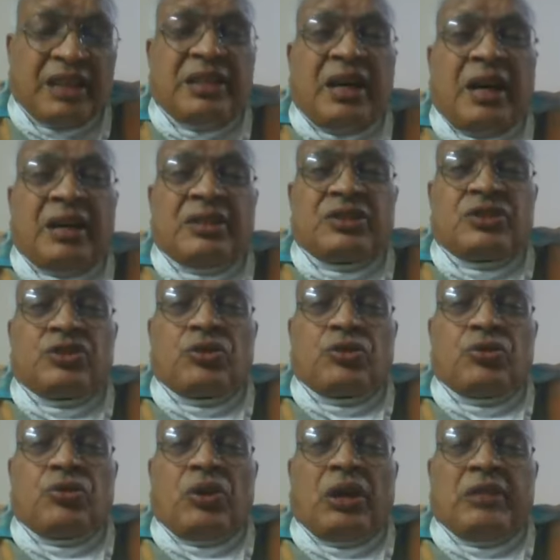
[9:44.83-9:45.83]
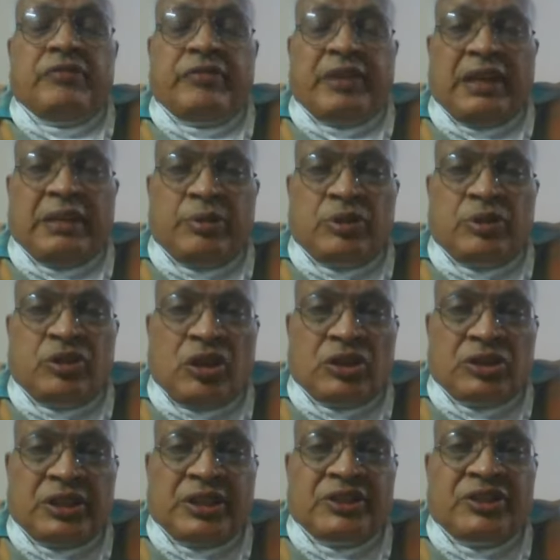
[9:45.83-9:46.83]
I can't show you all file
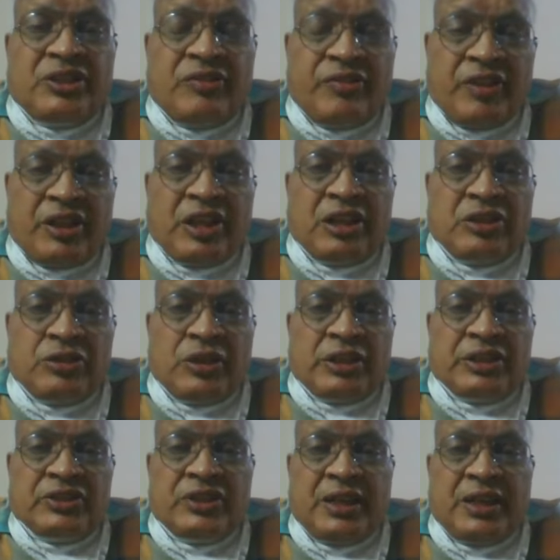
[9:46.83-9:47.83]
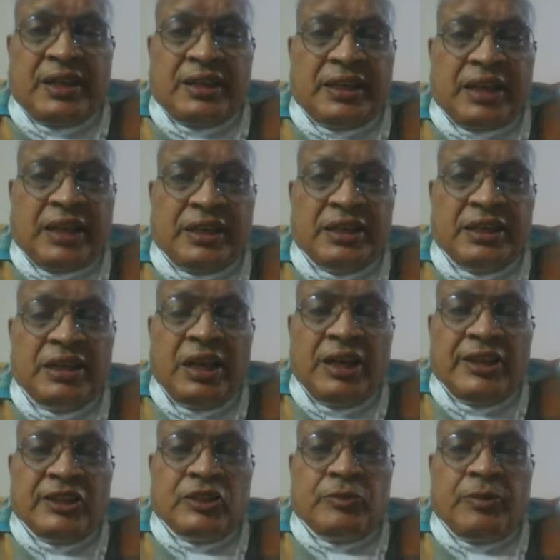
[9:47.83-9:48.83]
because it's difficult to understand, and I
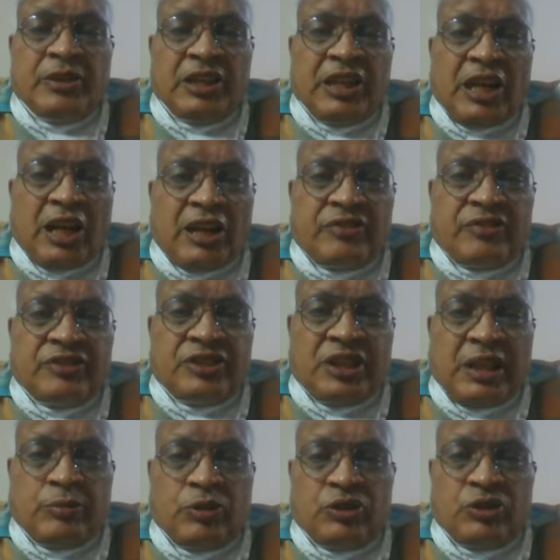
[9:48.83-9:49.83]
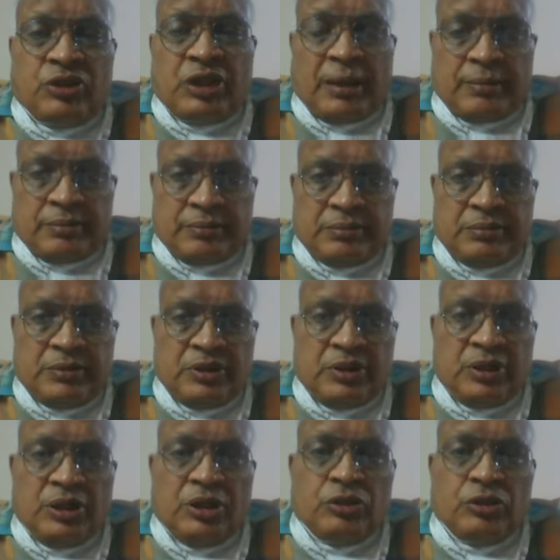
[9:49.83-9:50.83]
spent a lot of time on them
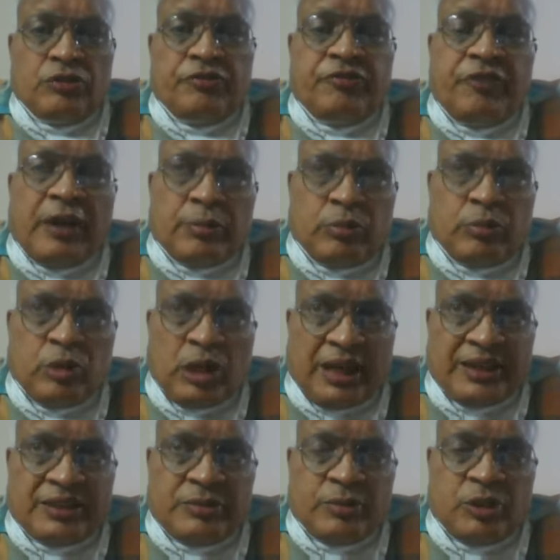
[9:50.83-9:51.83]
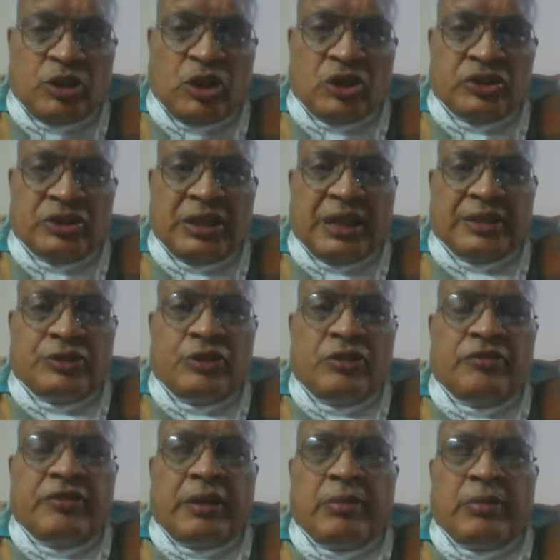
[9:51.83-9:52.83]
to formalize, because there's
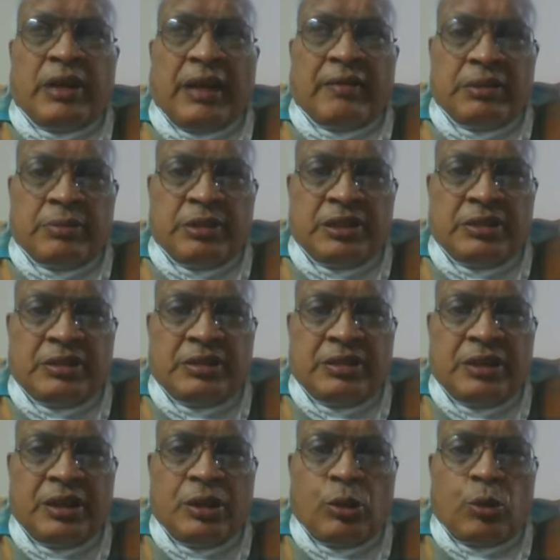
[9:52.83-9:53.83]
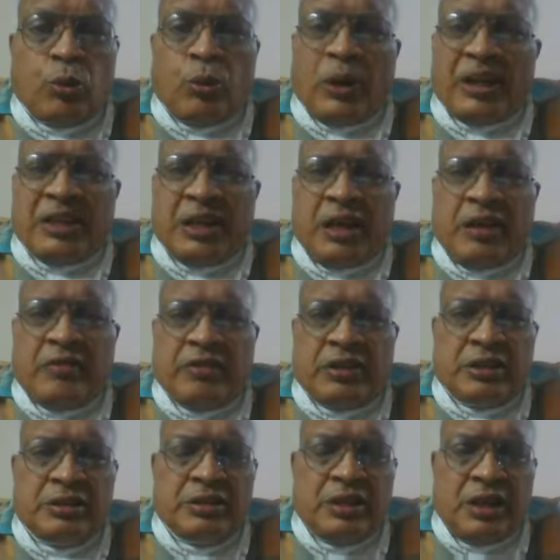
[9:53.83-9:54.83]
no formula available in
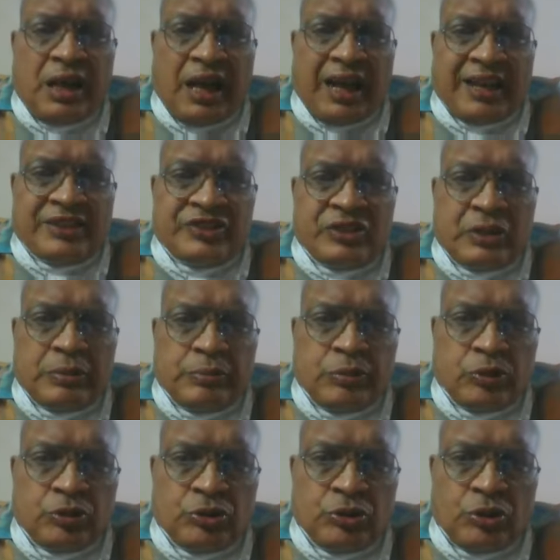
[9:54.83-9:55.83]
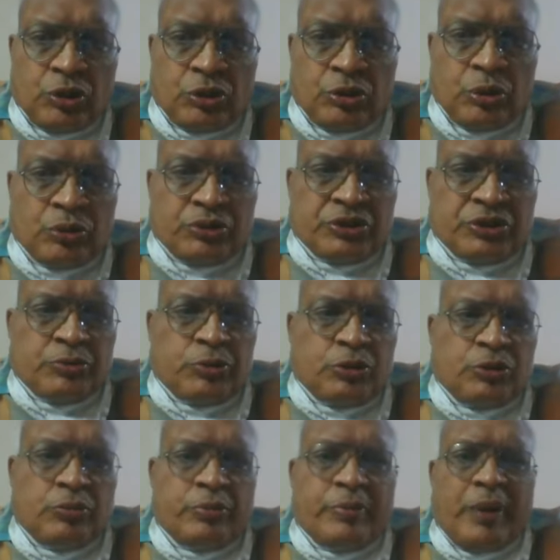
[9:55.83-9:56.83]
whatever Excel book or Lotus
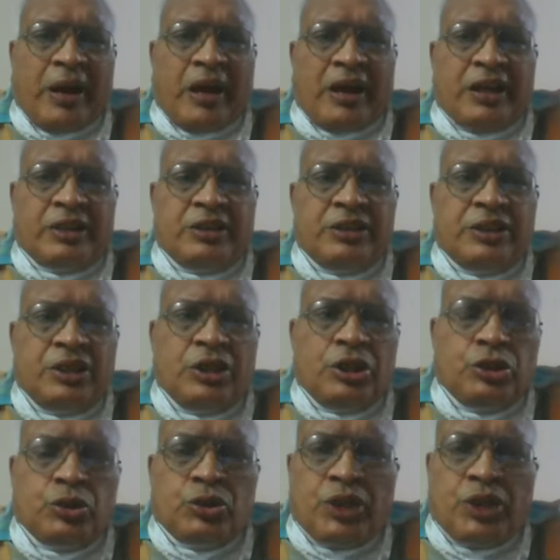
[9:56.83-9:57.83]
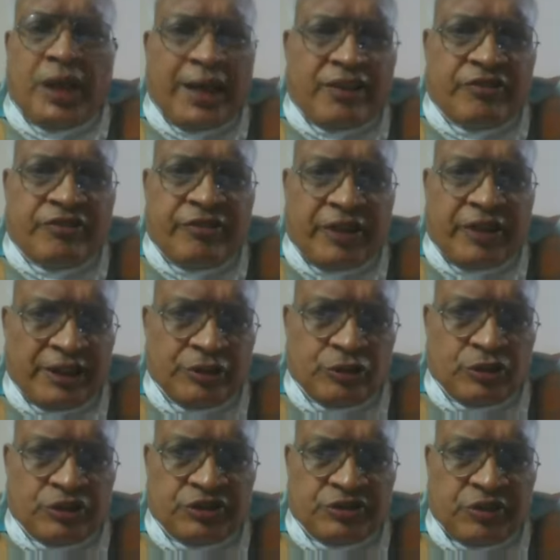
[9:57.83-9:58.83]
book you buy. You cannot
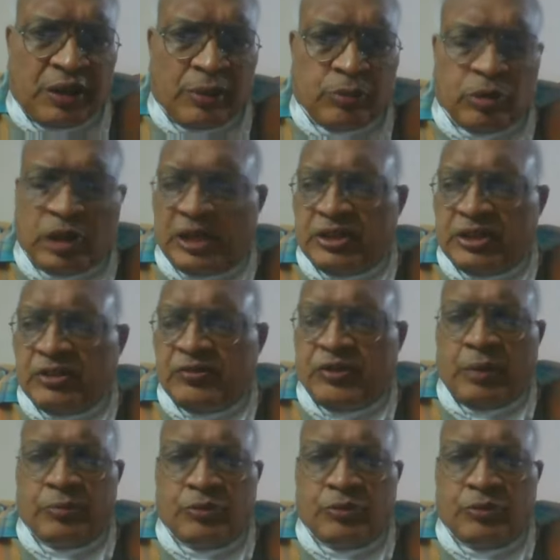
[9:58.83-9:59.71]
find those formulas